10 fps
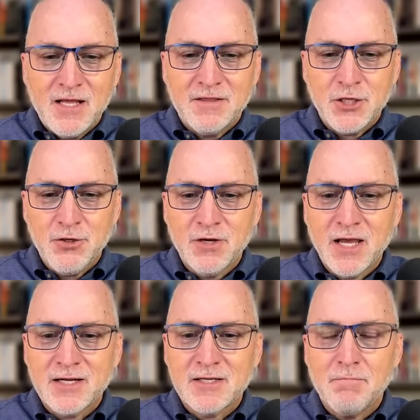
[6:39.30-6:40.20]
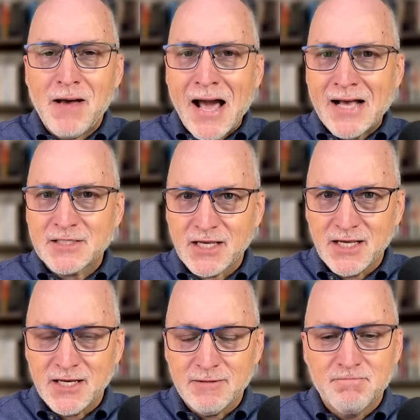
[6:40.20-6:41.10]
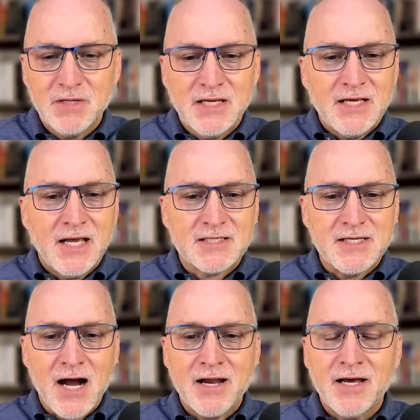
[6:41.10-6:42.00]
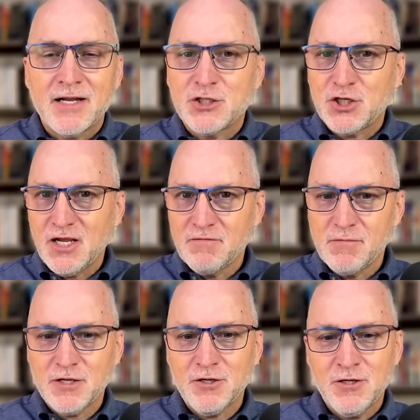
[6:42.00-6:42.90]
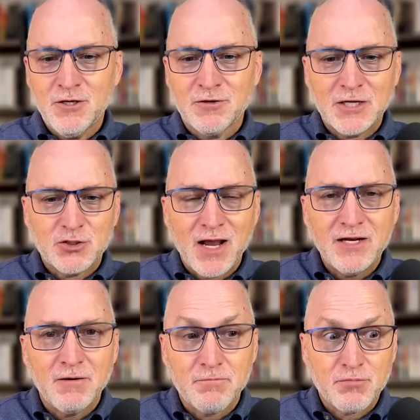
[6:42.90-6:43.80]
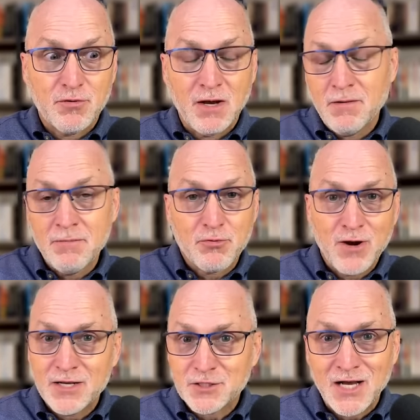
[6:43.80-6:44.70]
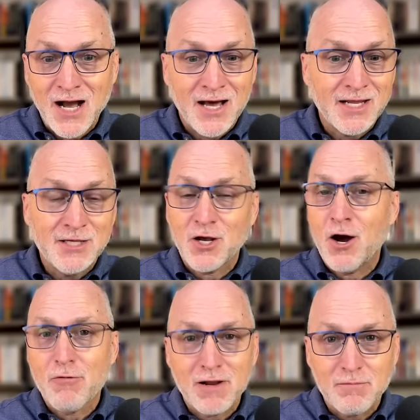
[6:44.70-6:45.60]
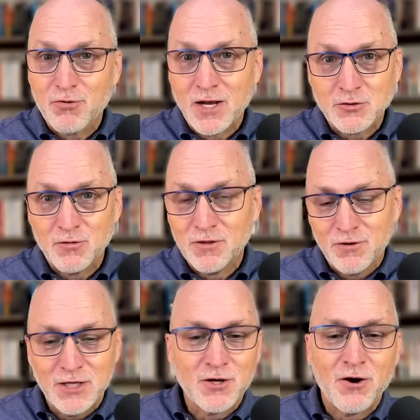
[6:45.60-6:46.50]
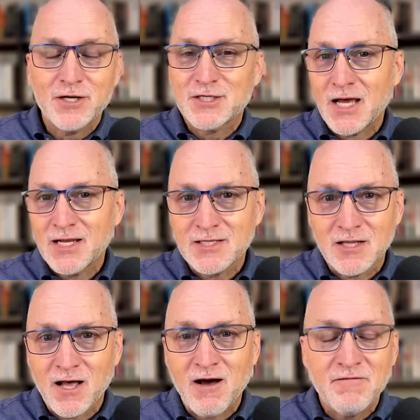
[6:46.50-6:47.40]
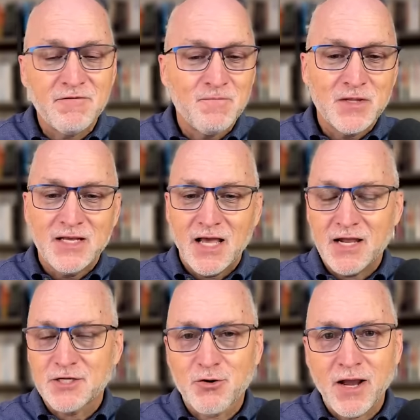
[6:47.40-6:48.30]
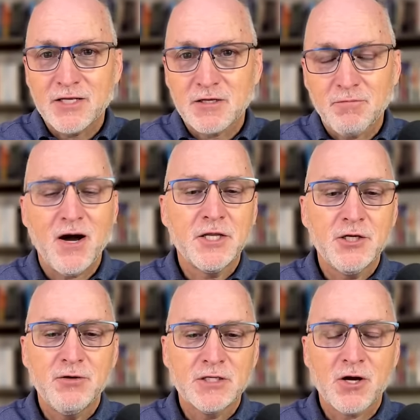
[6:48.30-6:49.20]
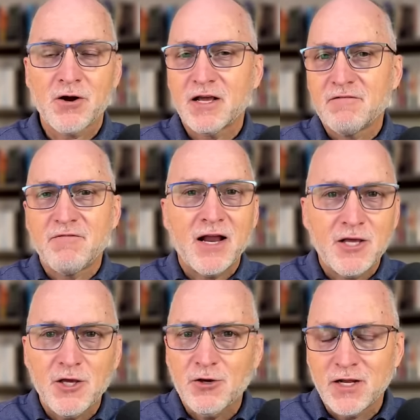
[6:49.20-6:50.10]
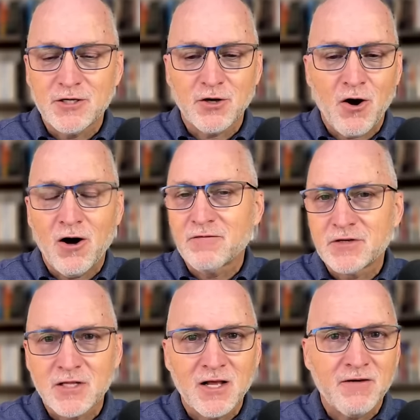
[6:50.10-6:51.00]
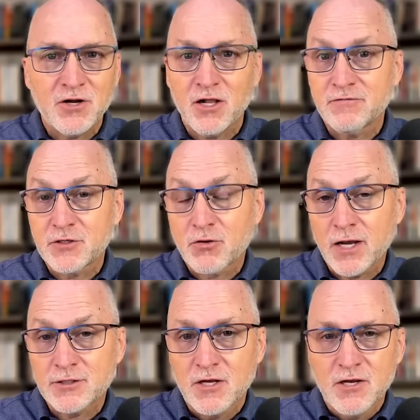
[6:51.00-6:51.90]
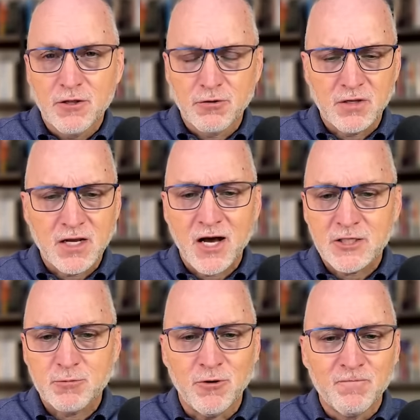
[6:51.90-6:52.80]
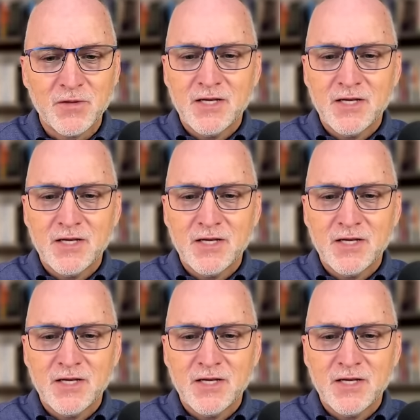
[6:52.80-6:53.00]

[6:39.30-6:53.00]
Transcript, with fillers: that you get to bask in. It's not an achievement. You're not trying to impress God. He's already impressed with you. He's already set his love and his grace upon you. He's already inviting you into all of his love and all of his grace through the gospel.